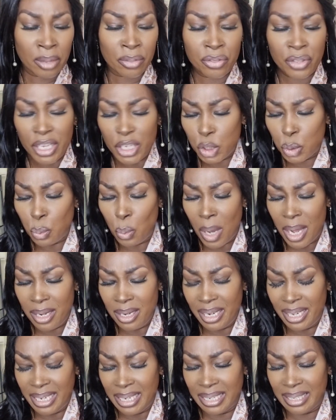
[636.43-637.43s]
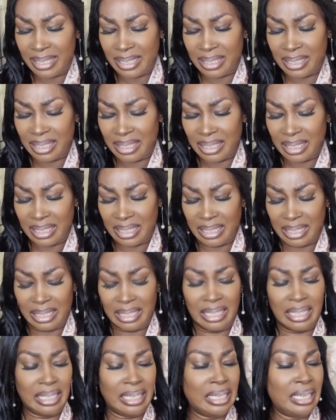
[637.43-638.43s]
This one is,
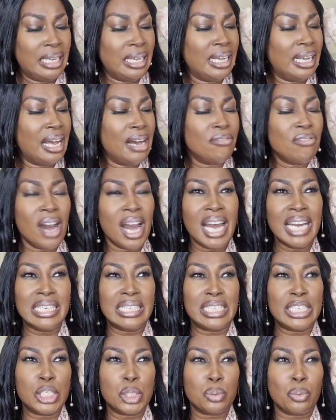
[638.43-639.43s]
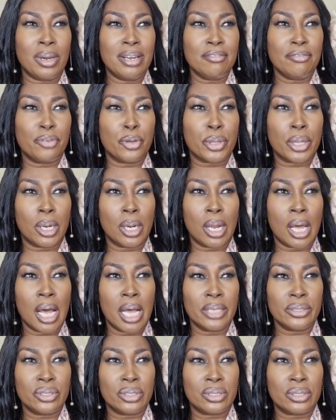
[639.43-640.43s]
I've had this one for the
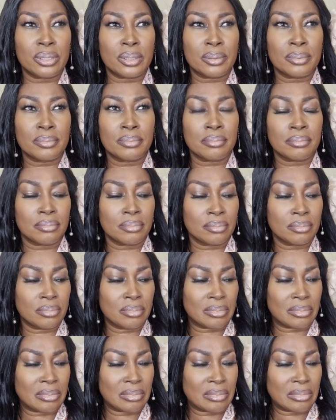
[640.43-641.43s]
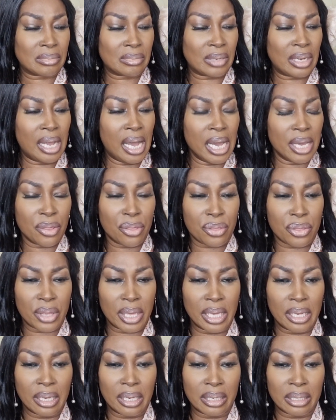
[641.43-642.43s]
last, I
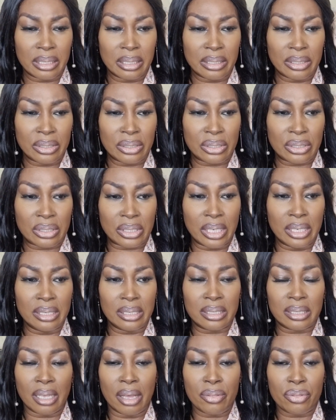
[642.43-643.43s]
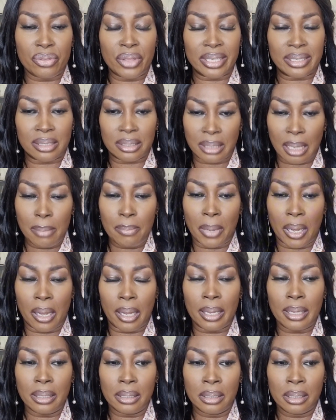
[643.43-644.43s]
think, since the
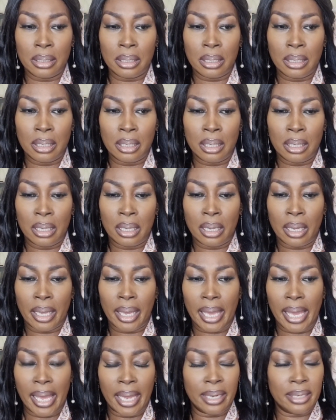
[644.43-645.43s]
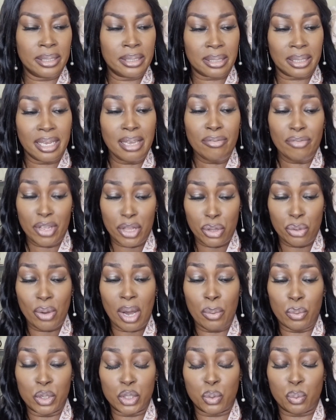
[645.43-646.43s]
summer. And even though
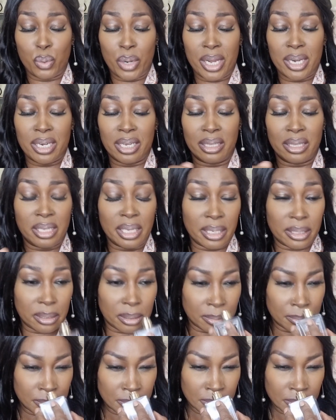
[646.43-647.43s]
I was wearing this,